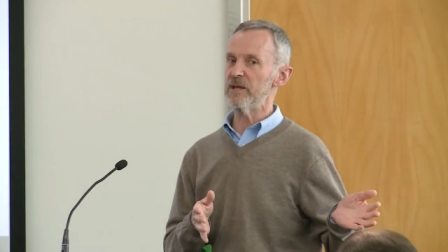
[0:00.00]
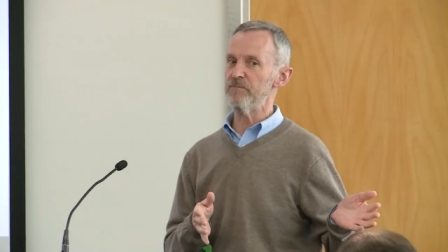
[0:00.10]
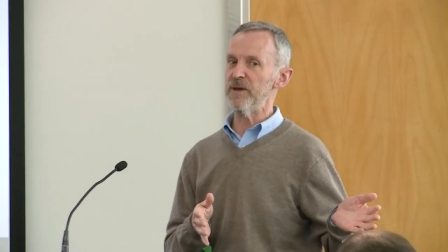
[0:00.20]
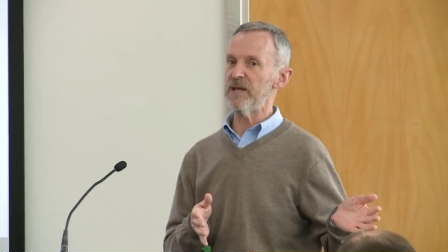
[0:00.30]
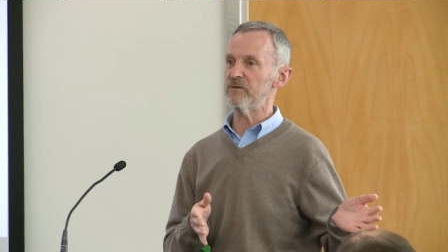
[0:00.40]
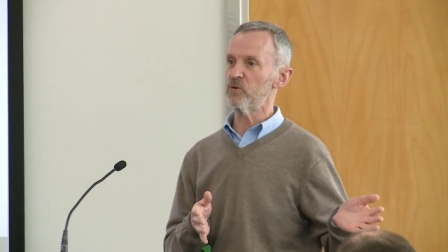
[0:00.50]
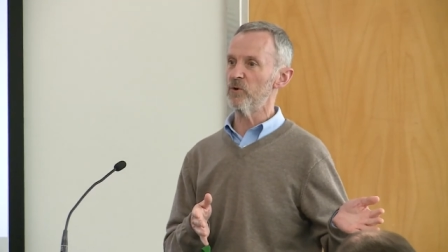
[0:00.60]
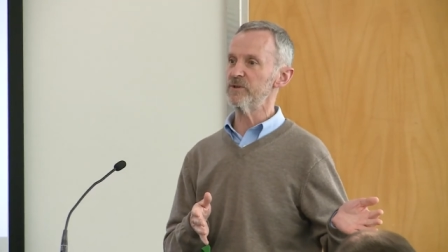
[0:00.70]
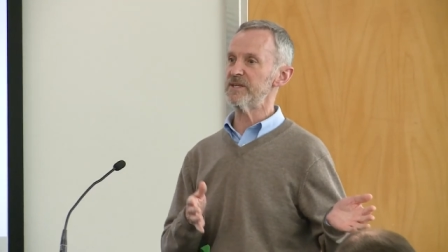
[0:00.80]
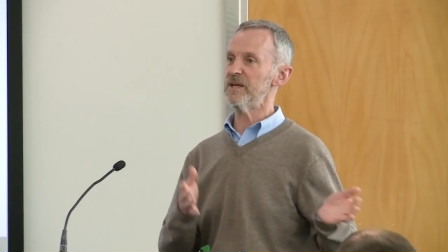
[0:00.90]
had been, of
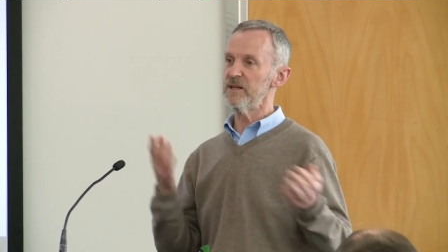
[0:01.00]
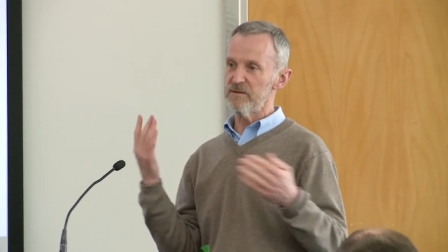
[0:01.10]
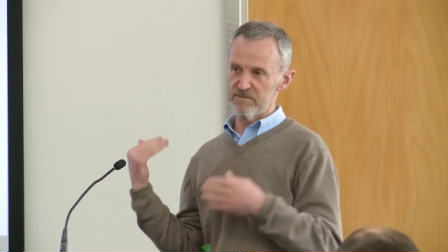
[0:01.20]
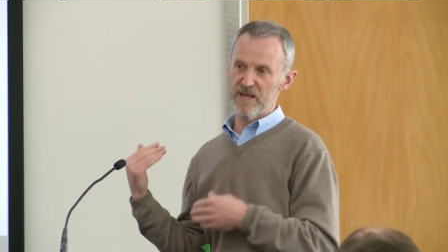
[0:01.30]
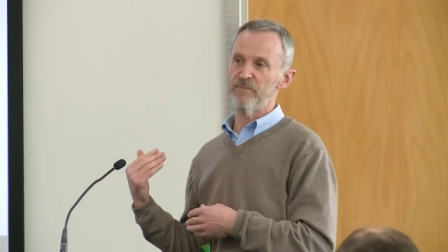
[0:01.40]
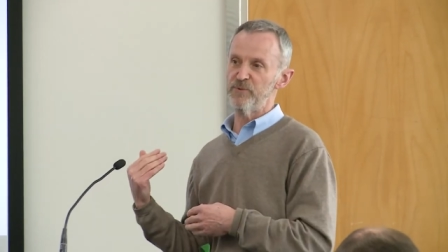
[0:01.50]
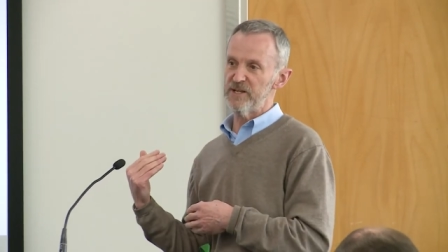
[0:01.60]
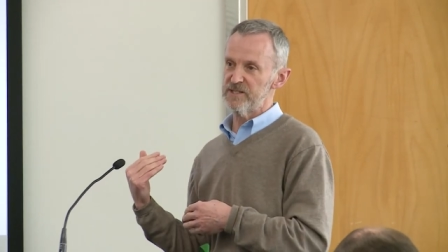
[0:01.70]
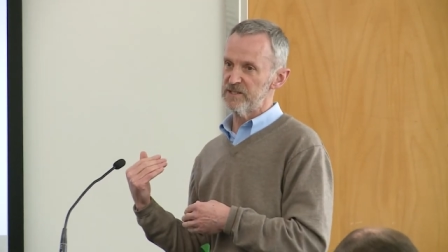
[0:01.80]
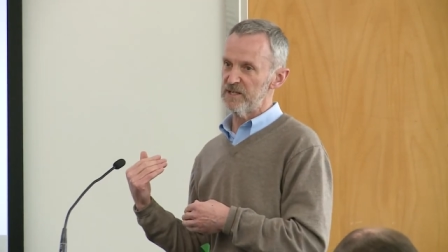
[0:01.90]
course, in our
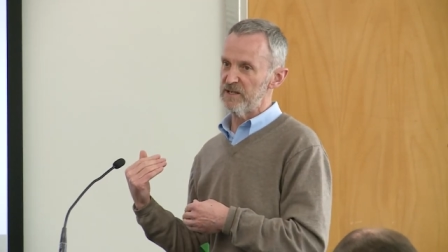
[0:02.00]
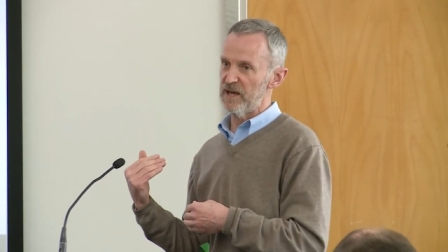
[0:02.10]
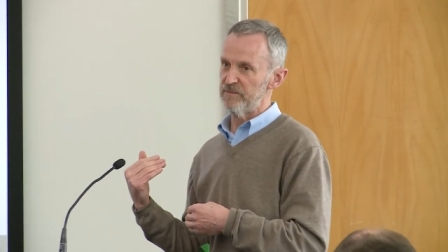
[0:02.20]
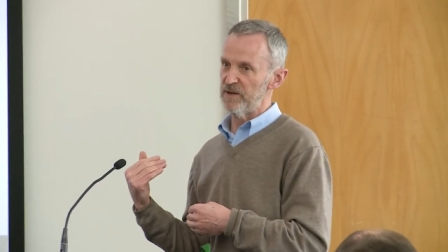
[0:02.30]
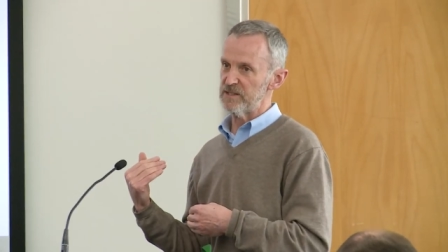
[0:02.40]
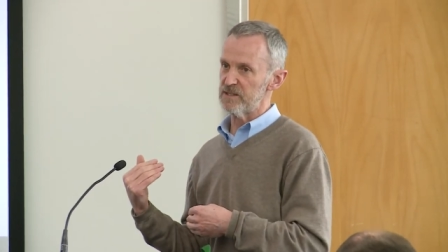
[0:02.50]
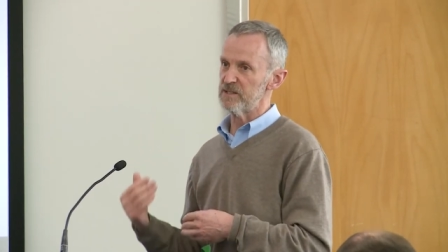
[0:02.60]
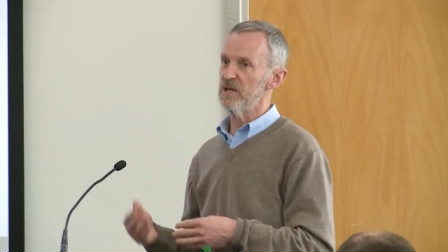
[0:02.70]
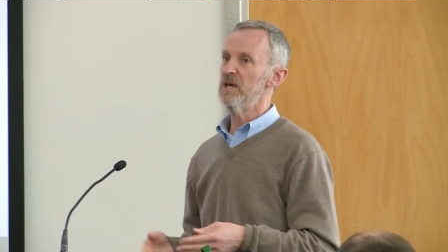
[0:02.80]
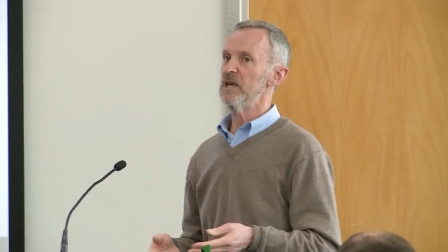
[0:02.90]
pre-existing
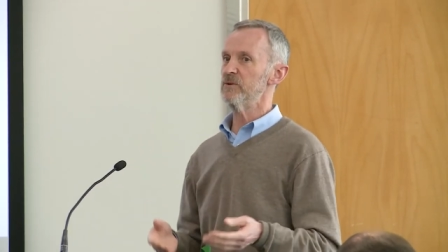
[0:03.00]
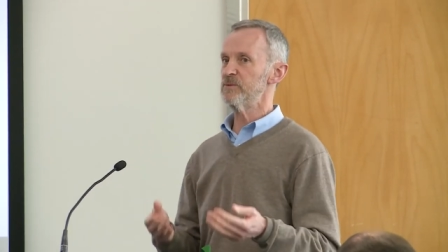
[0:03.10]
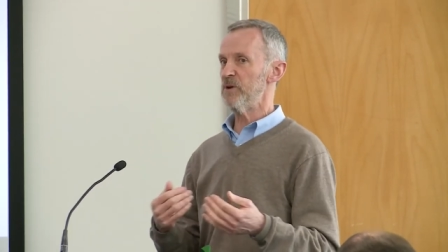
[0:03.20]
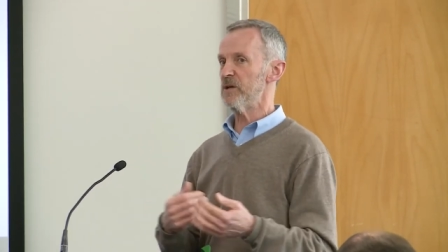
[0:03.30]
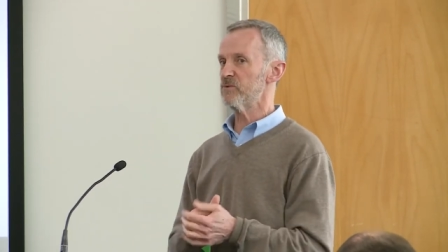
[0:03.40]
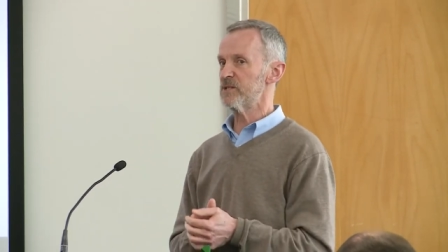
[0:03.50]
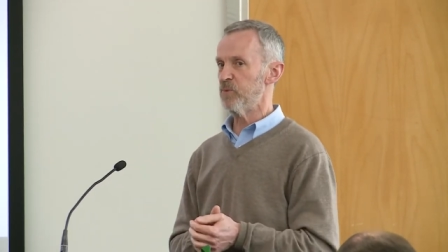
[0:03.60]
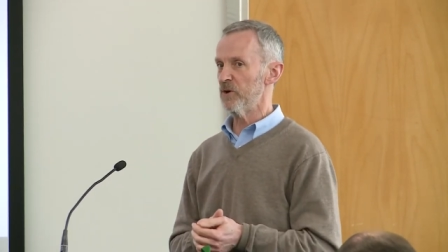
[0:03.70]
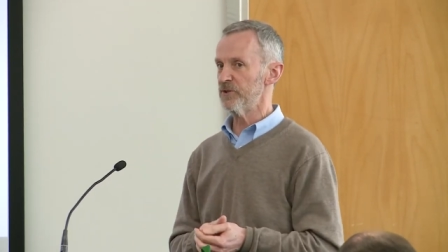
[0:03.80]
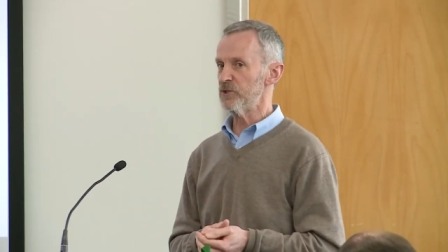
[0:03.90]
databases. It was being
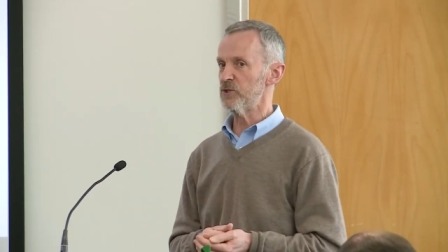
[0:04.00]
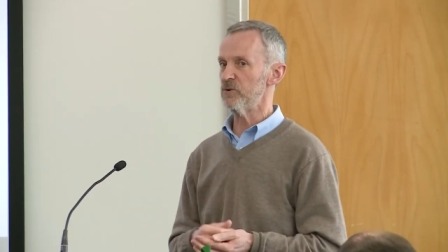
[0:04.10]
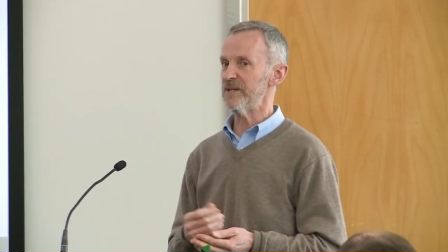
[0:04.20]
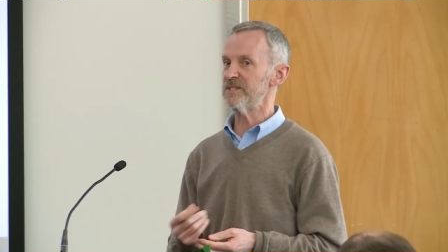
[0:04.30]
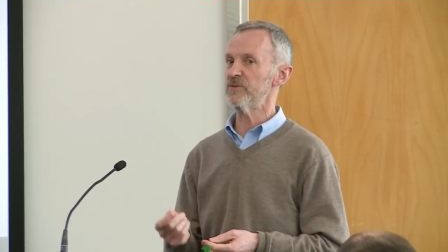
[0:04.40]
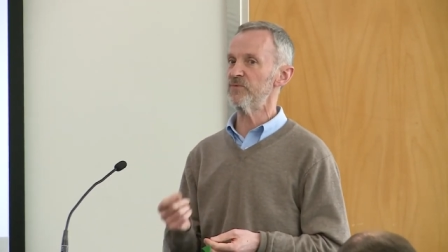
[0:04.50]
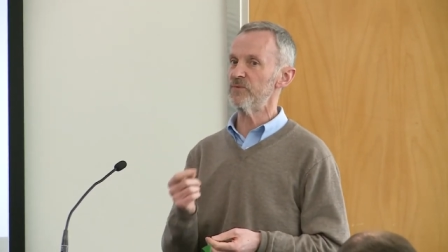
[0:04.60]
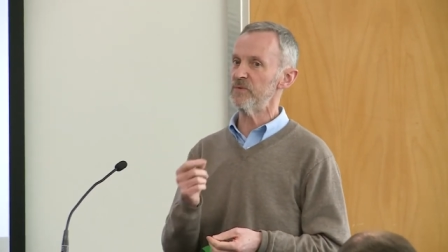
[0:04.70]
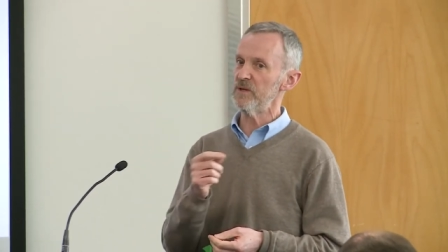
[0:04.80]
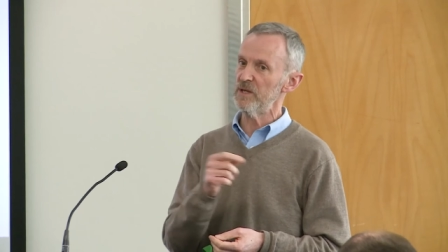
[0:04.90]
responded to as if
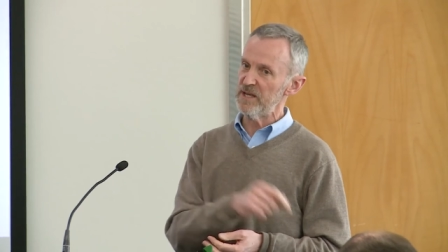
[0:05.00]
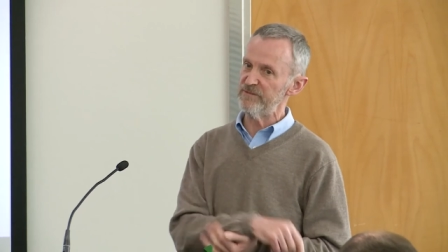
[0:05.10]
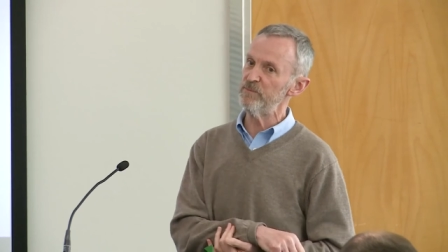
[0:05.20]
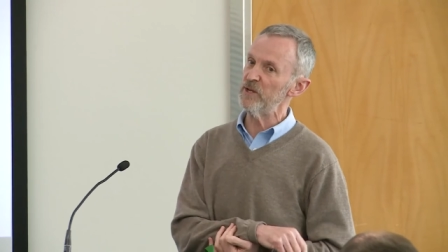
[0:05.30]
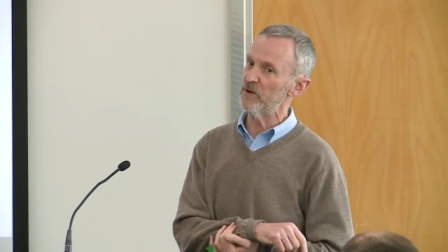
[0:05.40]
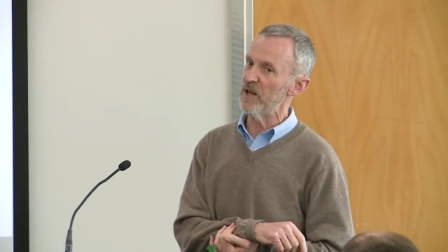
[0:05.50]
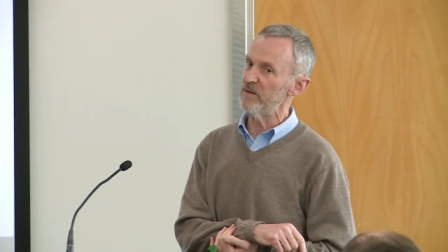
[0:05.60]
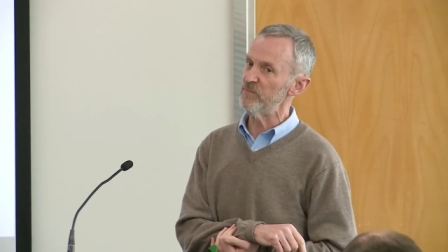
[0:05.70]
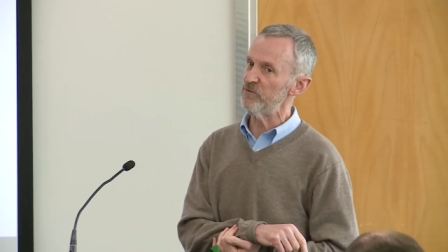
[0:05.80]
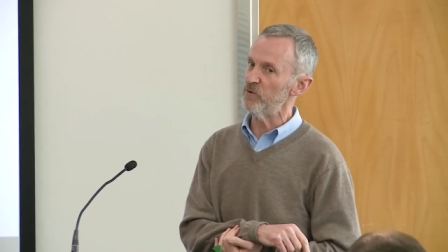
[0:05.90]
it had never been
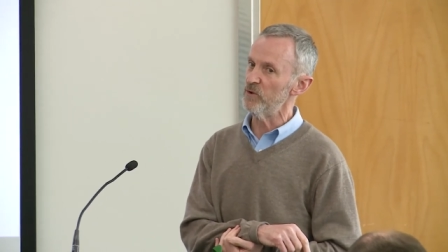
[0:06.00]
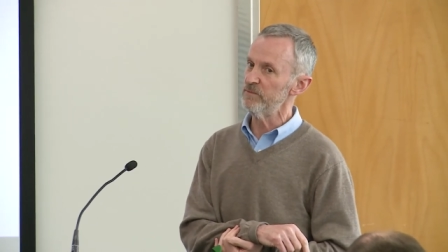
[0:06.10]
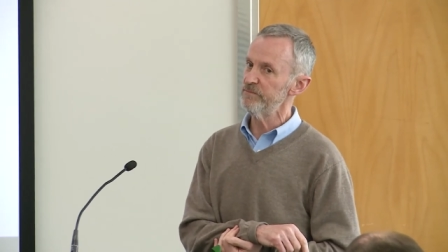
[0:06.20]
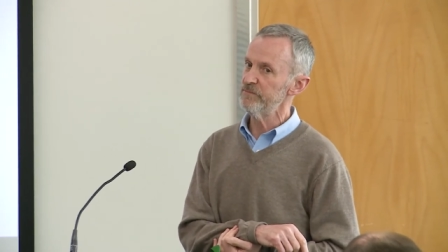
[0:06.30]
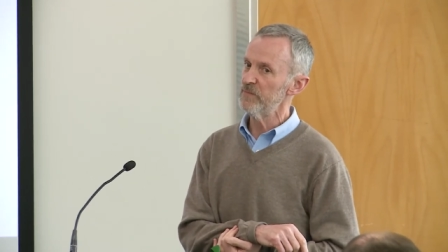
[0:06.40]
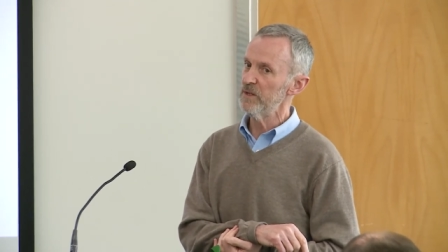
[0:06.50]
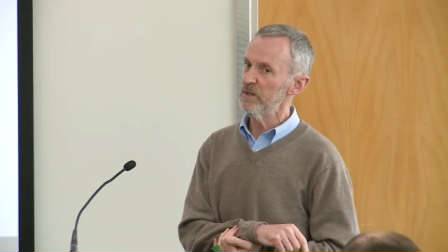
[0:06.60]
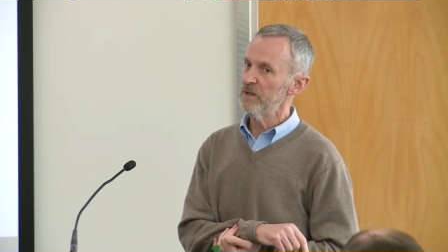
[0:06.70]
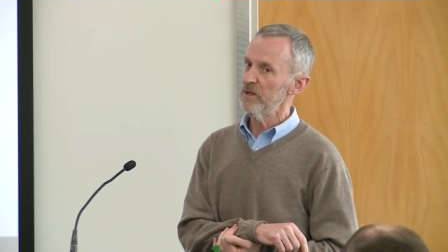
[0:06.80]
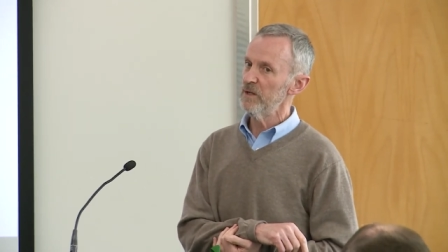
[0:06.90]
online before,
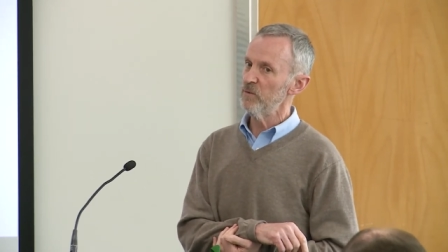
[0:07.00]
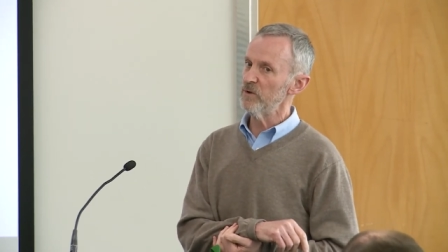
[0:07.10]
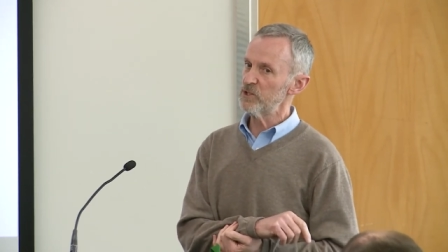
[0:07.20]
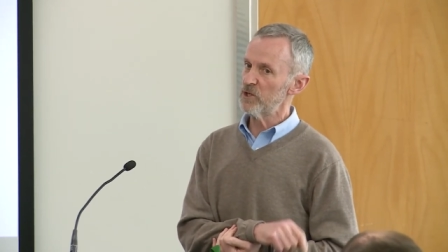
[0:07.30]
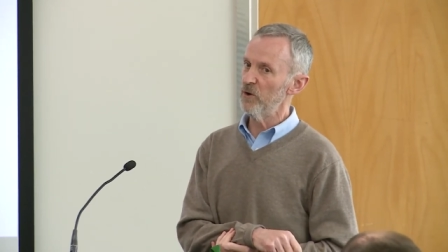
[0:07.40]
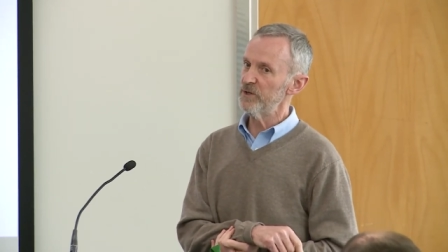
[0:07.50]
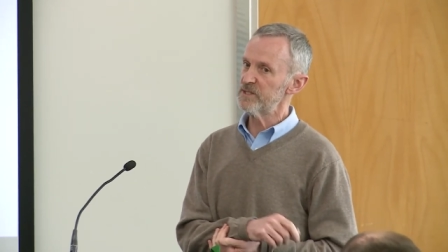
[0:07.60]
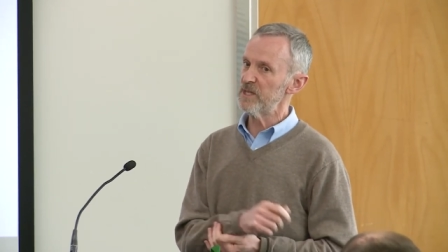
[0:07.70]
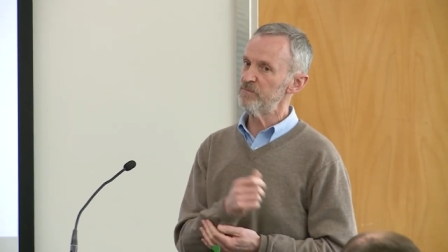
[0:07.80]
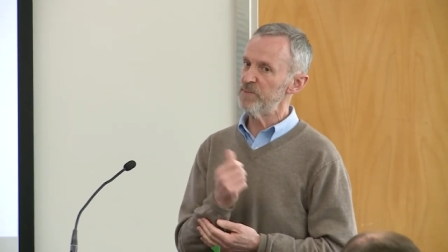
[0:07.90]
which told
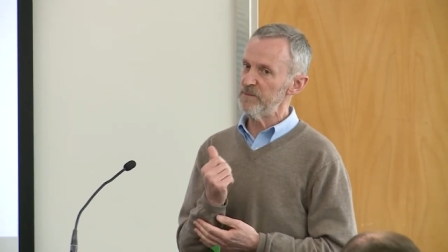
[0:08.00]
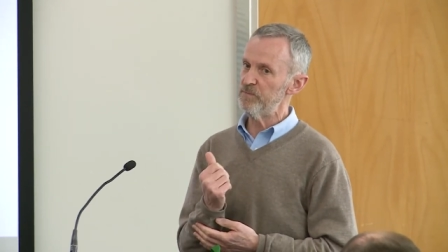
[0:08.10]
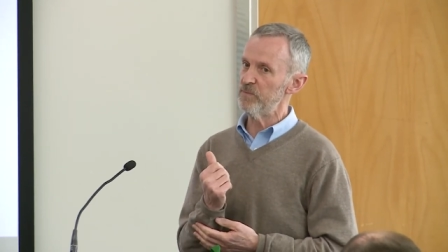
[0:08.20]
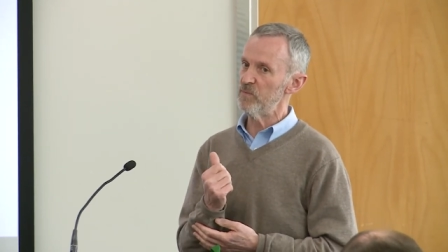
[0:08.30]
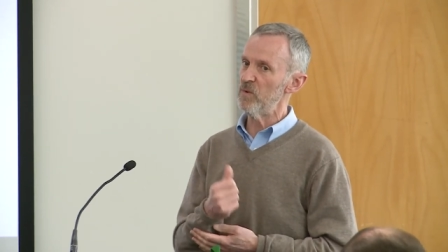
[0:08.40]
us that people,